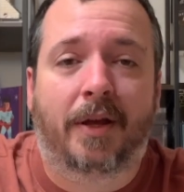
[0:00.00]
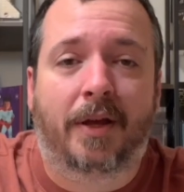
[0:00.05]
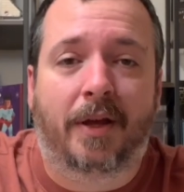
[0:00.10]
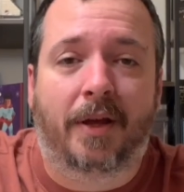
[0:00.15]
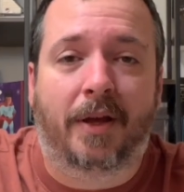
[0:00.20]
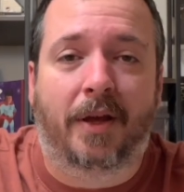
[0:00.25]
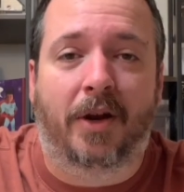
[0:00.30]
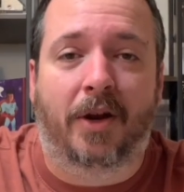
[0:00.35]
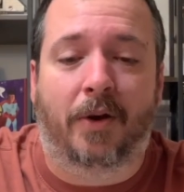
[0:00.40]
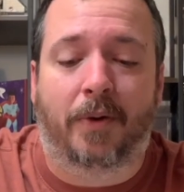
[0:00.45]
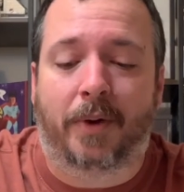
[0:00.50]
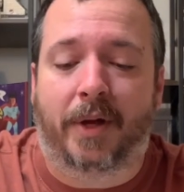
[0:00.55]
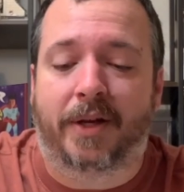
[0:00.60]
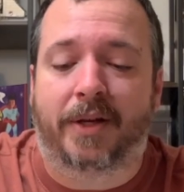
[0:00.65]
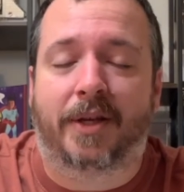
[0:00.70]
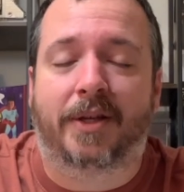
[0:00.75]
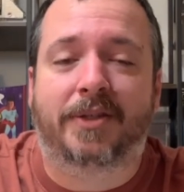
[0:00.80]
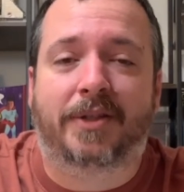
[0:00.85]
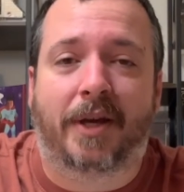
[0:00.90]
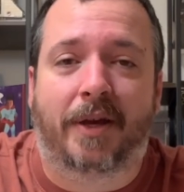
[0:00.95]
you know, it
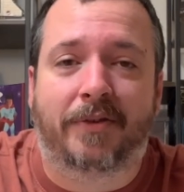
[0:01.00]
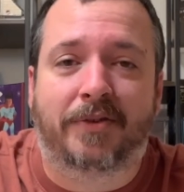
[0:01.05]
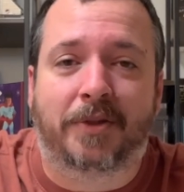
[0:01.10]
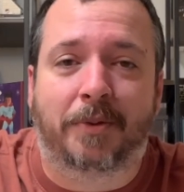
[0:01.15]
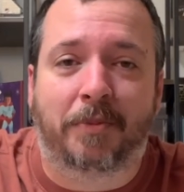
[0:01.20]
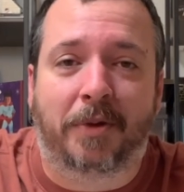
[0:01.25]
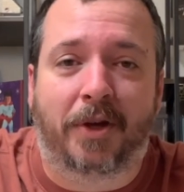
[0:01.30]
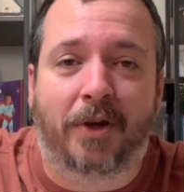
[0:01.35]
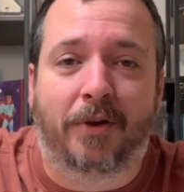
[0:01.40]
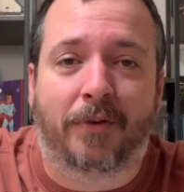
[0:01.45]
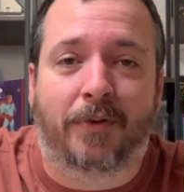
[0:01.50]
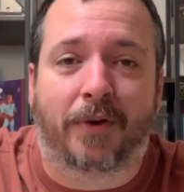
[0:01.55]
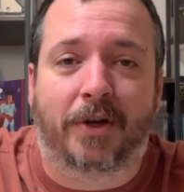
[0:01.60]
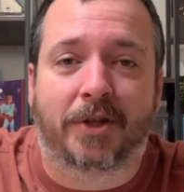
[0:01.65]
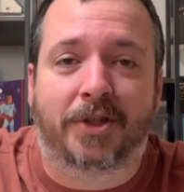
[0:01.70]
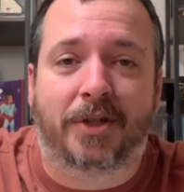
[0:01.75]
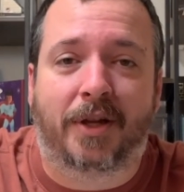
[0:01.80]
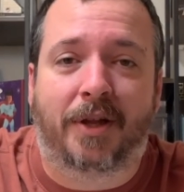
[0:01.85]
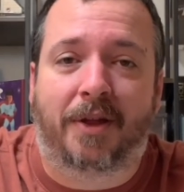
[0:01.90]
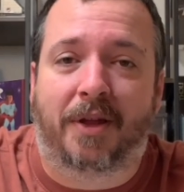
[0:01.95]
does have some gear
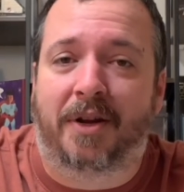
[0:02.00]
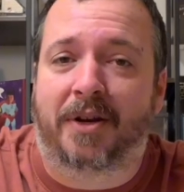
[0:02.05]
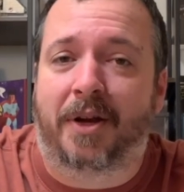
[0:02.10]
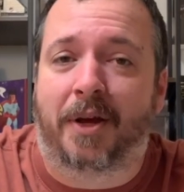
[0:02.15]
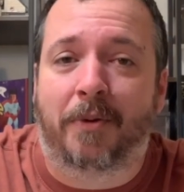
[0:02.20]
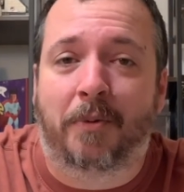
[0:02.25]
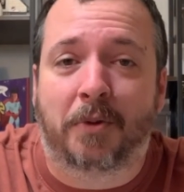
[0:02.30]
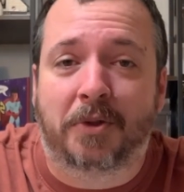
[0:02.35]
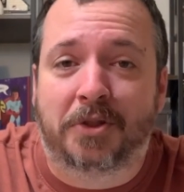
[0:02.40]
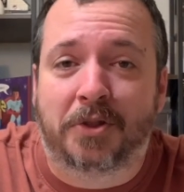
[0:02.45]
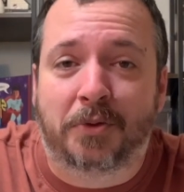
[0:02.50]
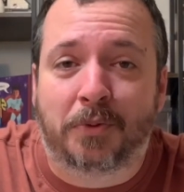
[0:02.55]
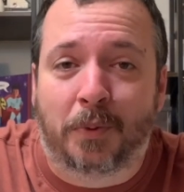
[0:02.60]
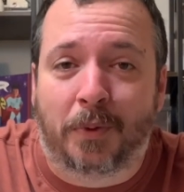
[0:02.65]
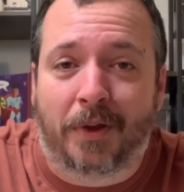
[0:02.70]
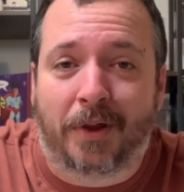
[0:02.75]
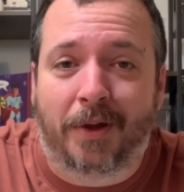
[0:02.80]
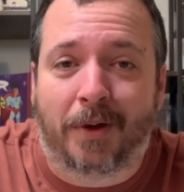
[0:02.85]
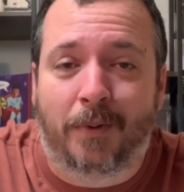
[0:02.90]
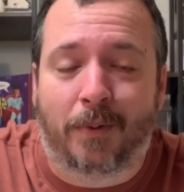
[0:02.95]
functionality, which is
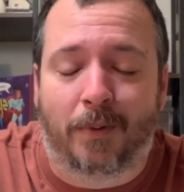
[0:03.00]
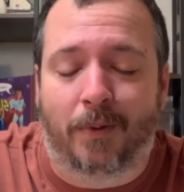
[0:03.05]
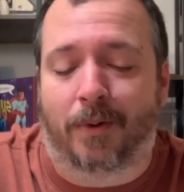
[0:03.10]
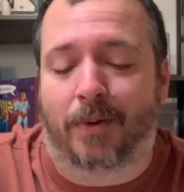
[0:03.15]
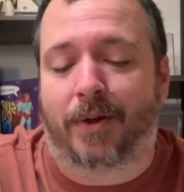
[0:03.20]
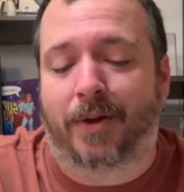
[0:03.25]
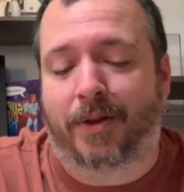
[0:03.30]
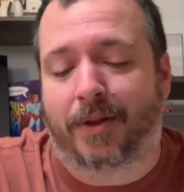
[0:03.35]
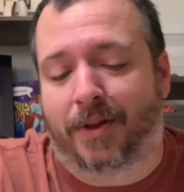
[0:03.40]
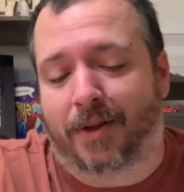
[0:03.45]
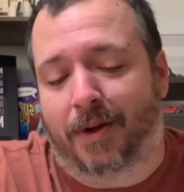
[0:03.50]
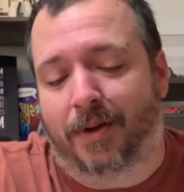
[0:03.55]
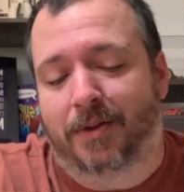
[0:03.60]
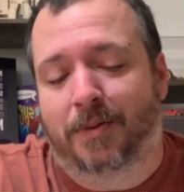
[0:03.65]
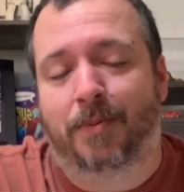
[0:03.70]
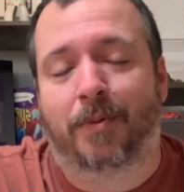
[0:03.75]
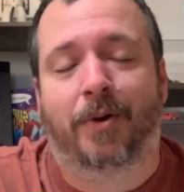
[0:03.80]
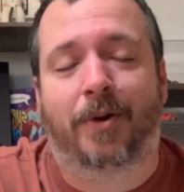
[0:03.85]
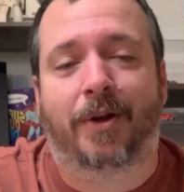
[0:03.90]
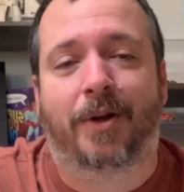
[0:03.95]
really cool. I thought that was
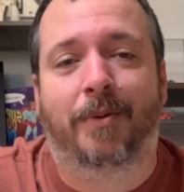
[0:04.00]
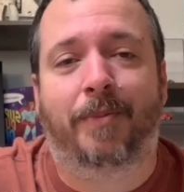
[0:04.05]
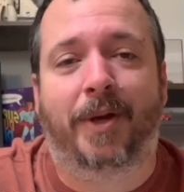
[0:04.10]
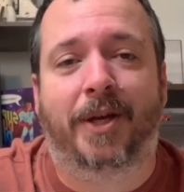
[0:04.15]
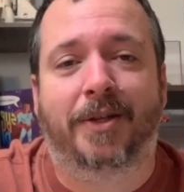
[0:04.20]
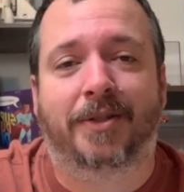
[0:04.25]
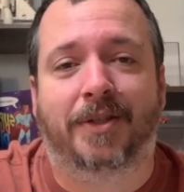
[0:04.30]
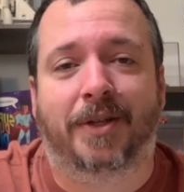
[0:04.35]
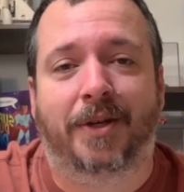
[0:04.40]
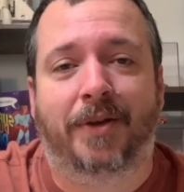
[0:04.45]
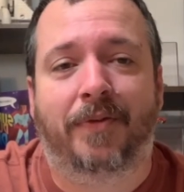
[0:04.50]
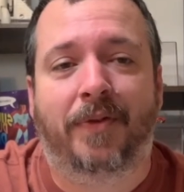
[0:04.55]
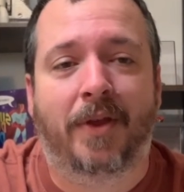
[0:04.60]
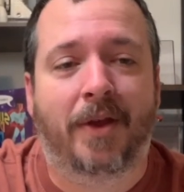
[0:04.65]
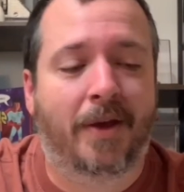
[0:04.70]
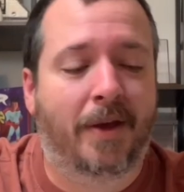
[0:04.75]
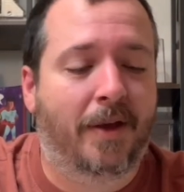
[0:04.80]
pretty amazing.